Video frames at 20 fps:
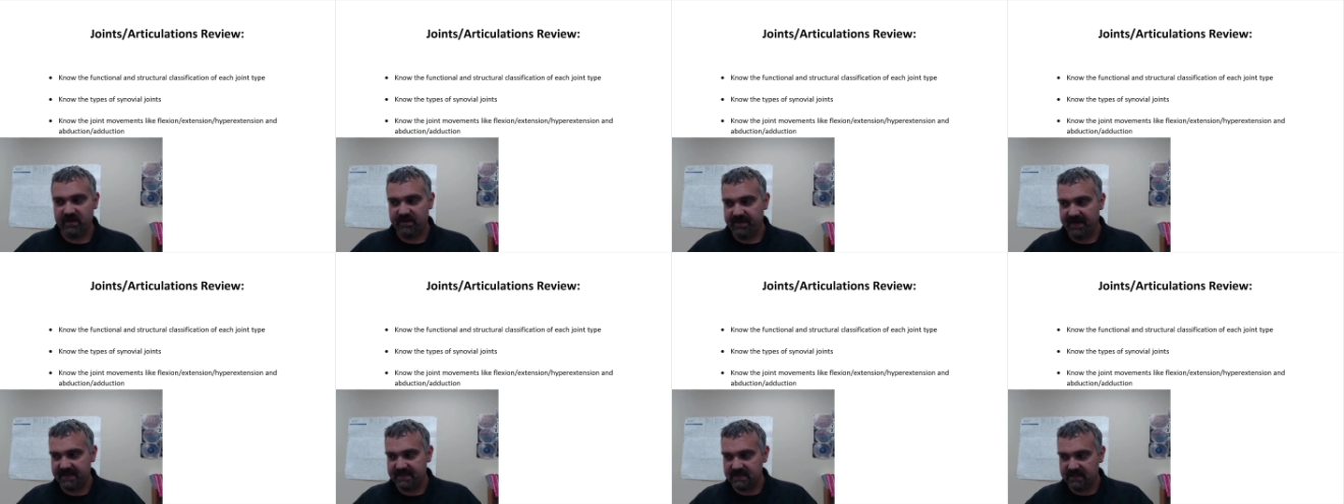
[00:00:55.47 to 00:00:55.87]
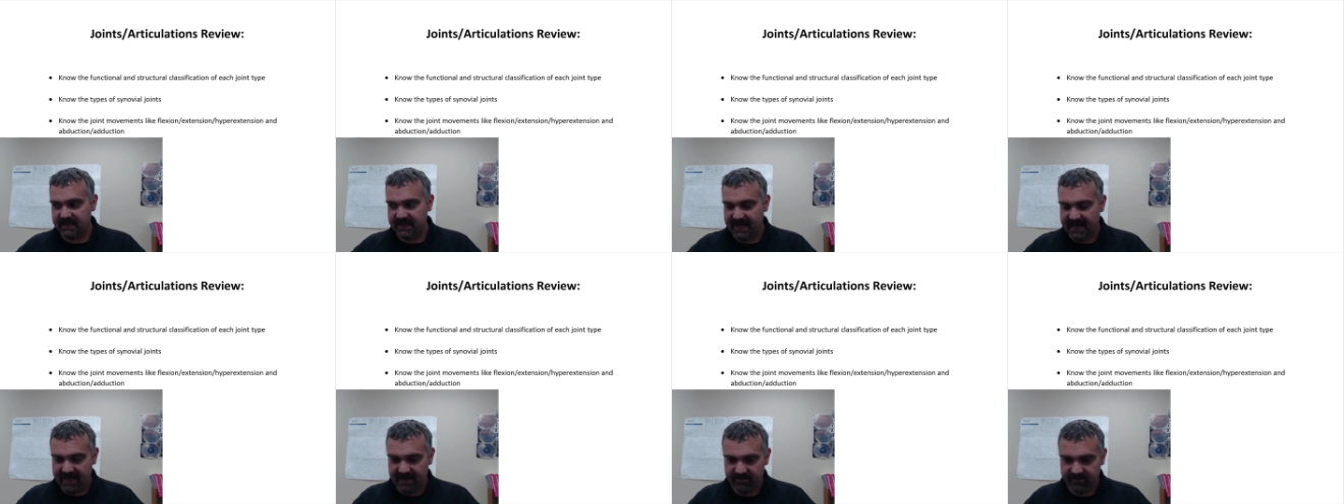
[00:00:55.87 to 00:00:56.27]
We
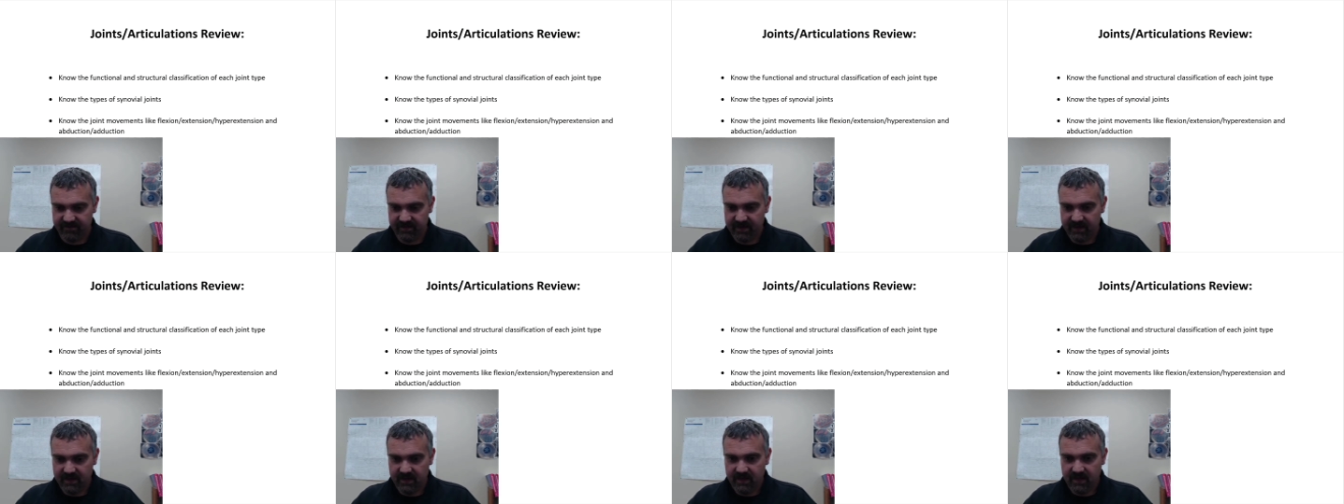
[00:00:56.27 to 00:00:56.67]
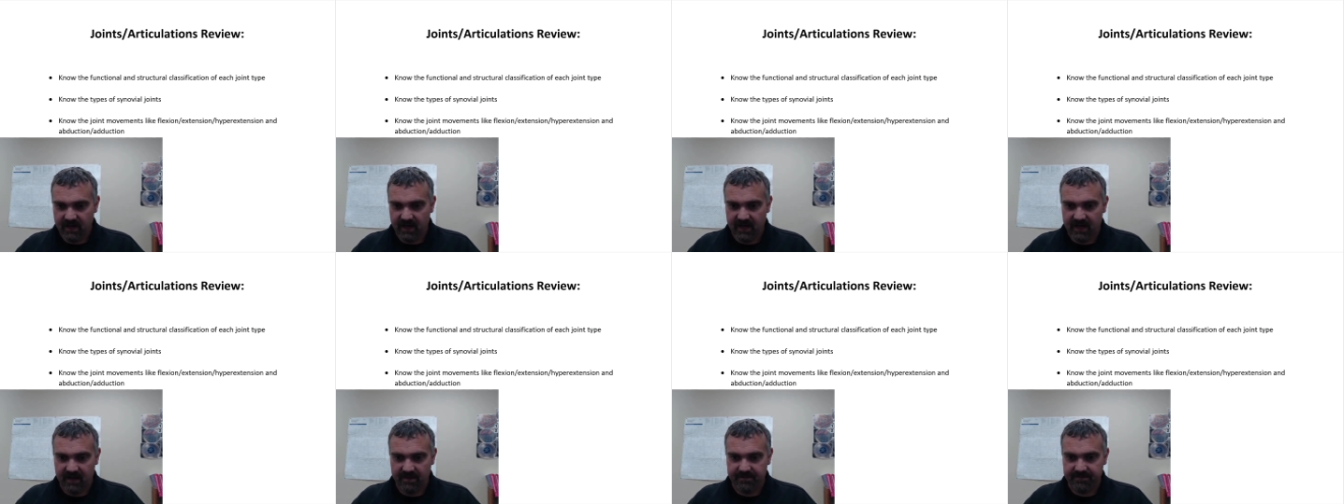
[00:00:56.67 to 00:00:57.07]
basically have
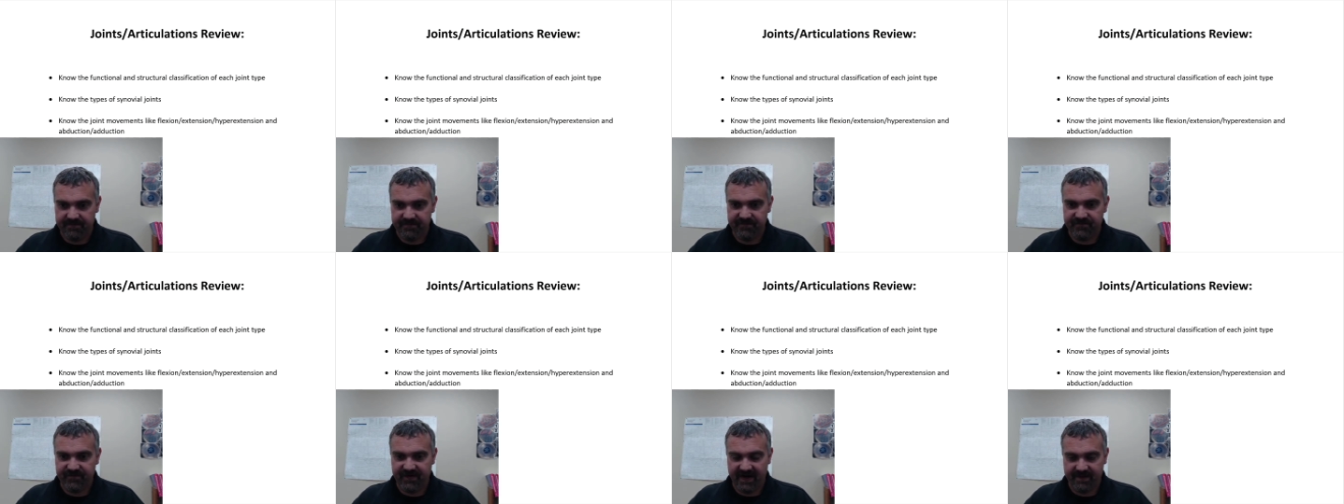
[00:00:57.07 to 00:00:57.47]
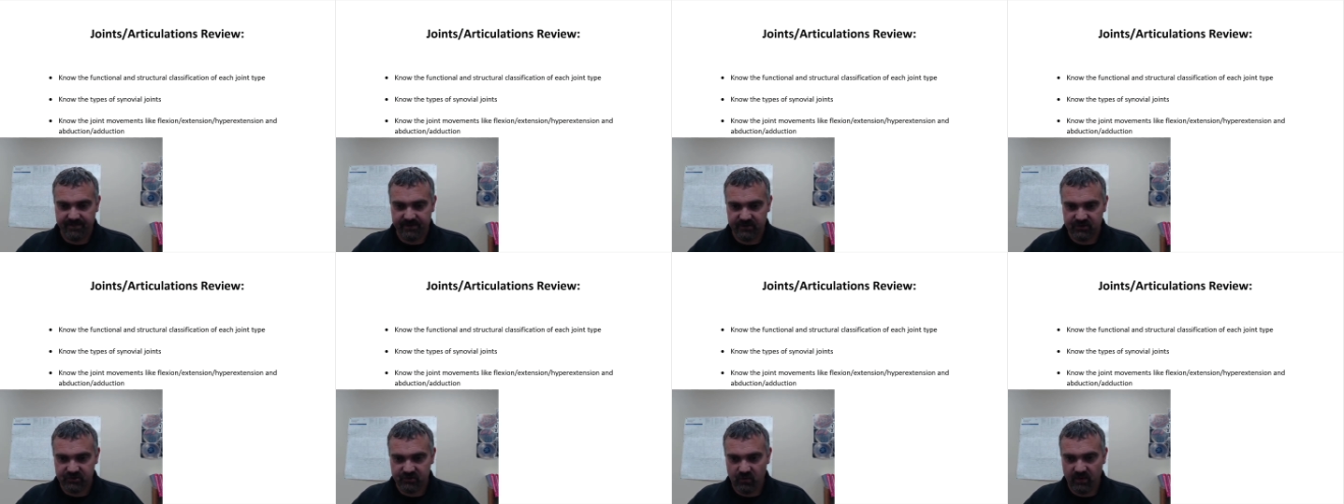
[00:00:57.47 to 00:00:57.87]

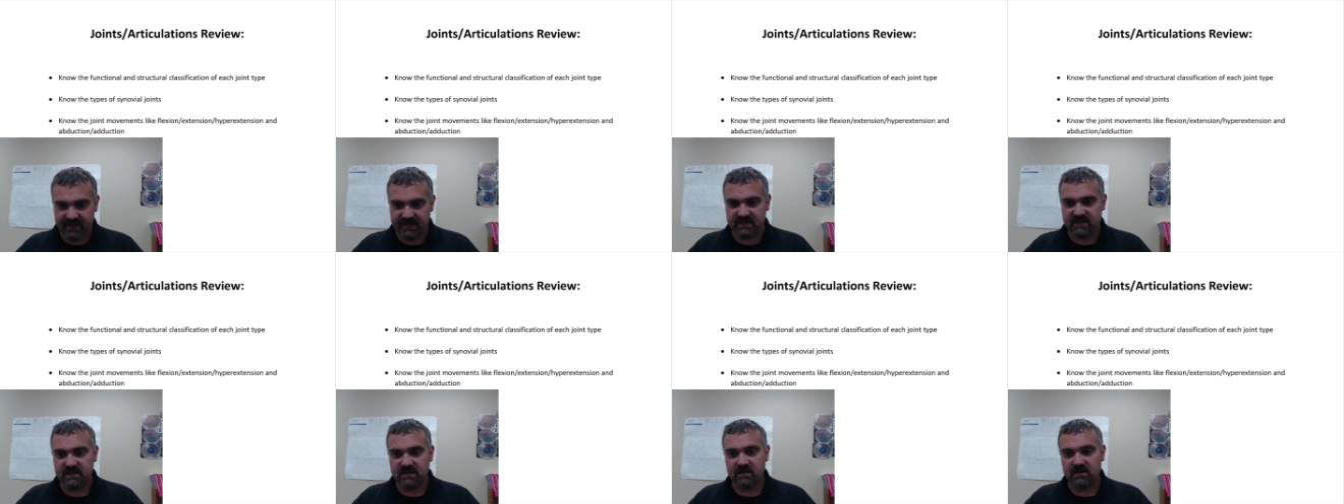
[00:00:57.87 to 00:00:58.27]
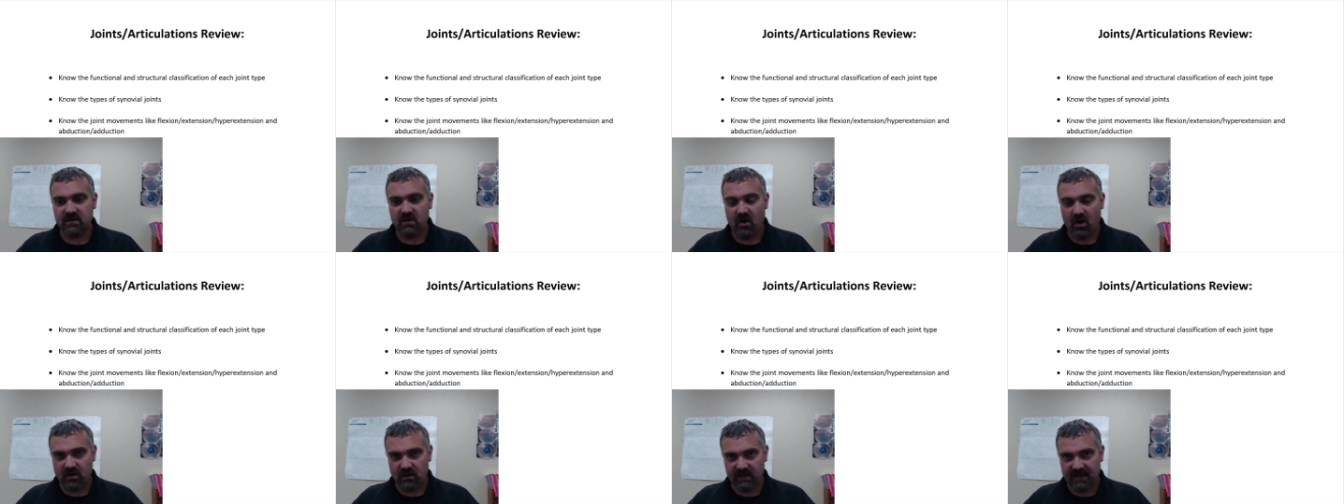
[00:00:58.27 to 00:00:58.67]
fibrous joints,
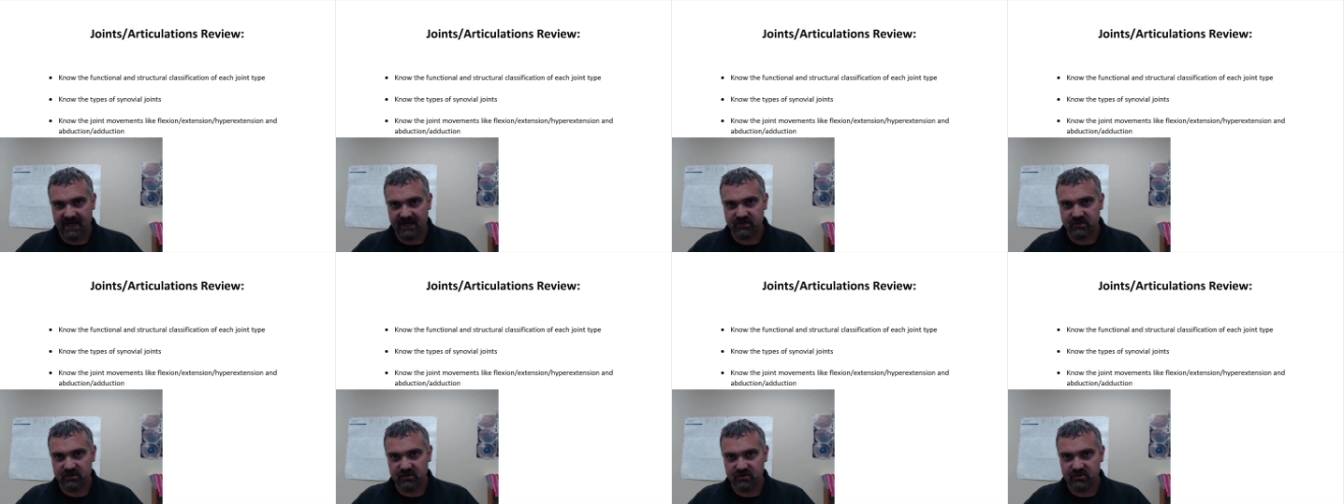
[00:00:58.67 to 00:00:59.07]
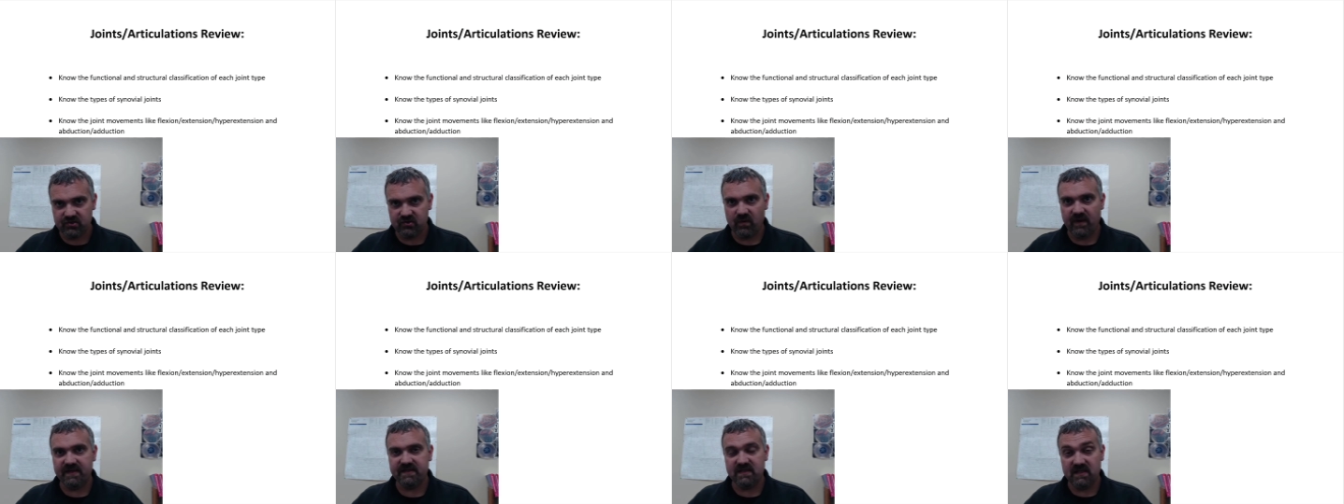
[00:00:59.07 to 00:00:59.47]
cartilaginous
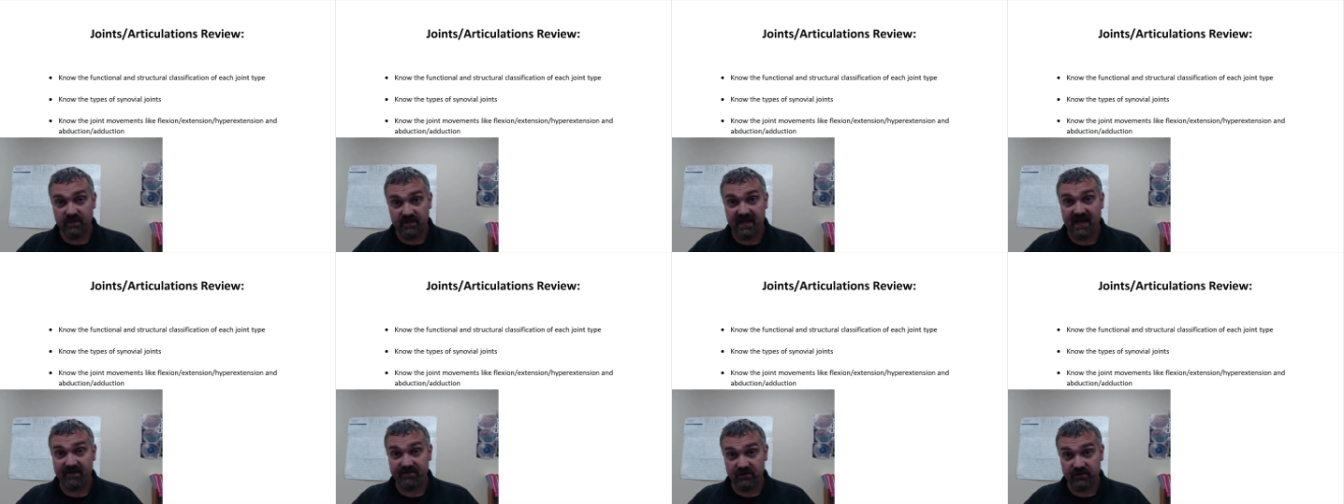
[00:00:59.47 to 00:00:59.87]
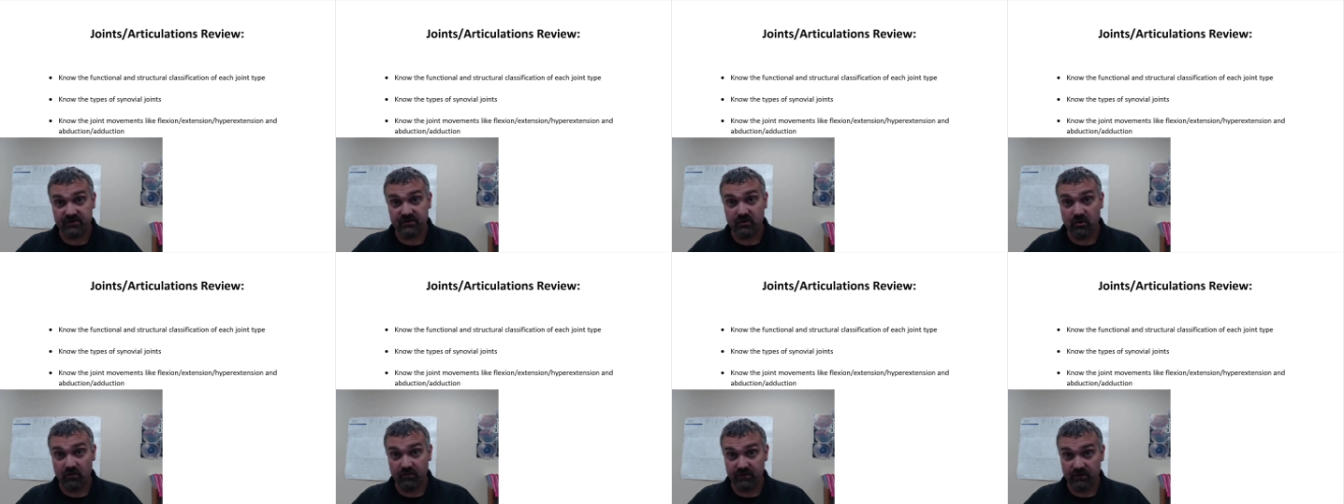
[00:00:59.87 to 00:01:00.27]
joints, and then we have your
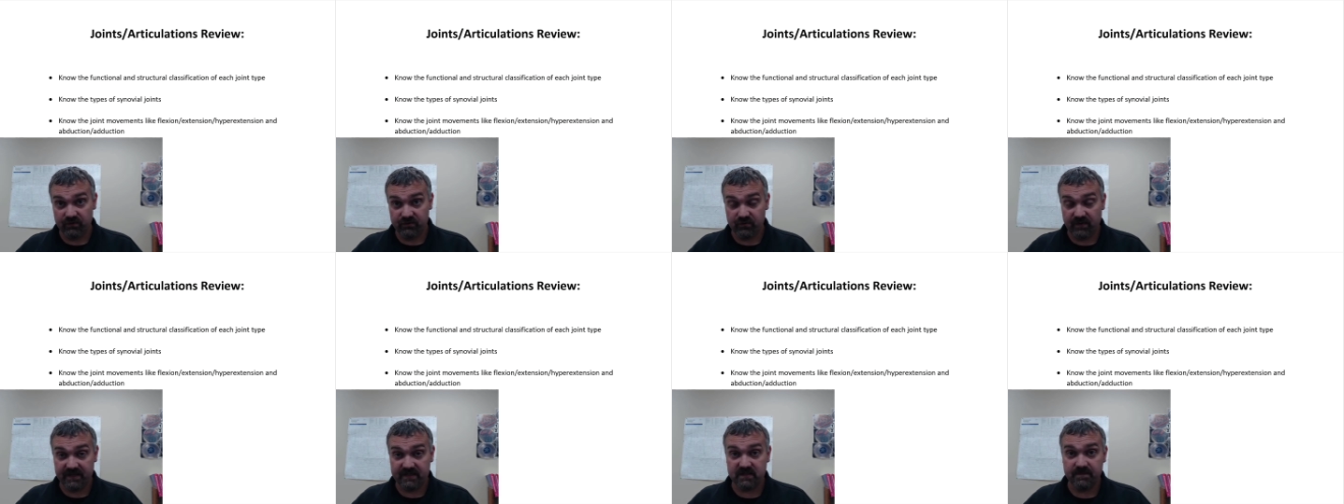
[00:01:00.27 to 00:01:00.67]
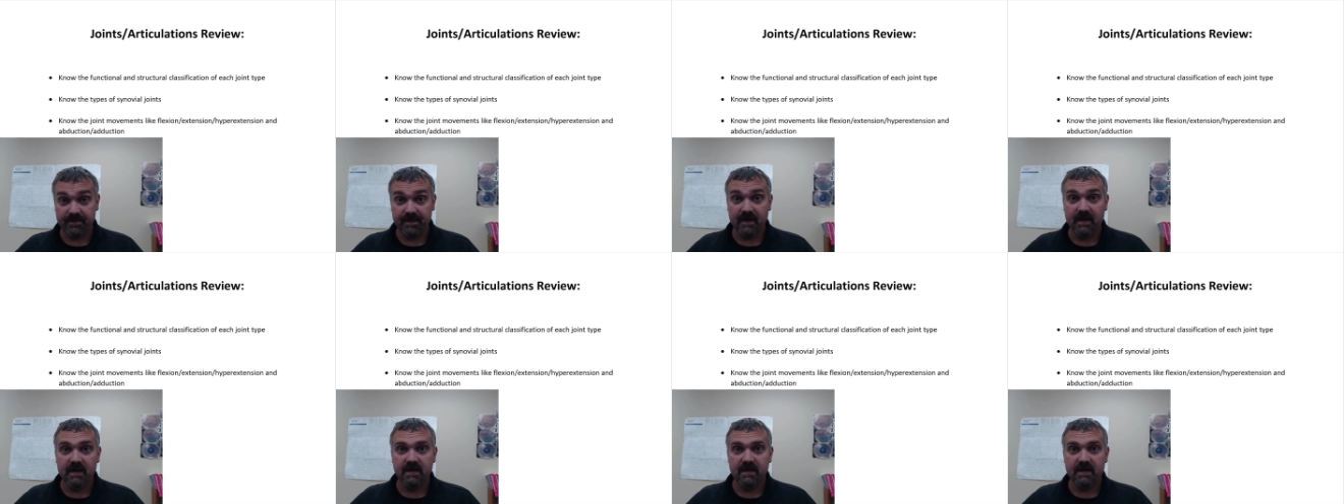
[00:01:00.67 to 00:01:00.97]
synovial joints.